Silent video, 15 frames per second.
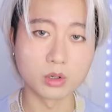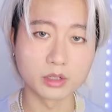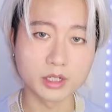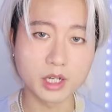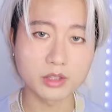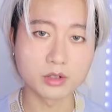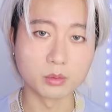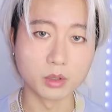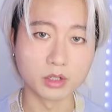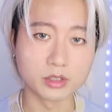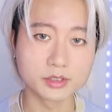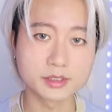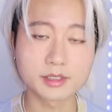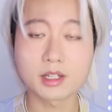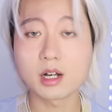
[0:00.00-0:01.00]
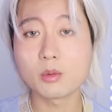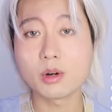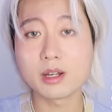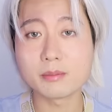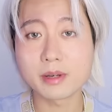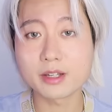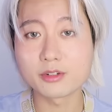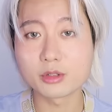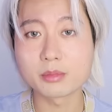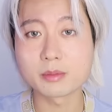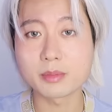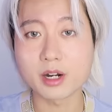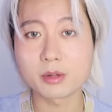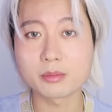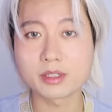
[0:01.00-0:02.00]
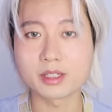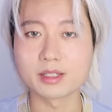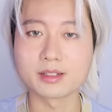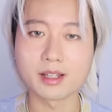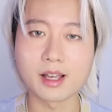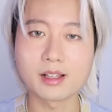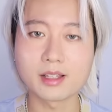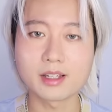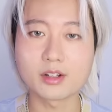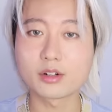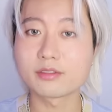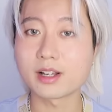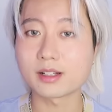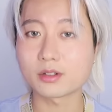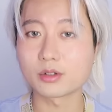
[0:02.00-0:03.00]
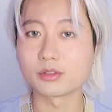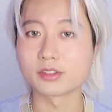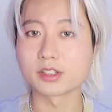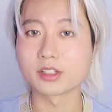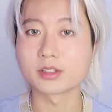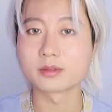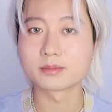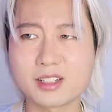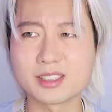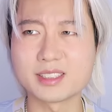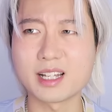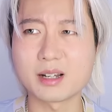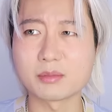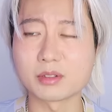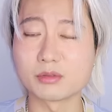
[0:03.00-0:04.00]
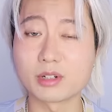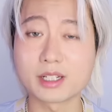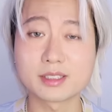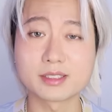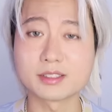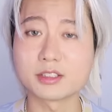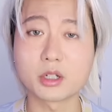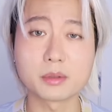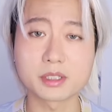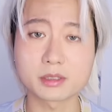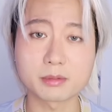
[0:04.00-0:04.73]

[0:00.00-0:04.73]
Or in other words, a one-bedroom apartment in LA or Vancouver. Goddamn, the rent is so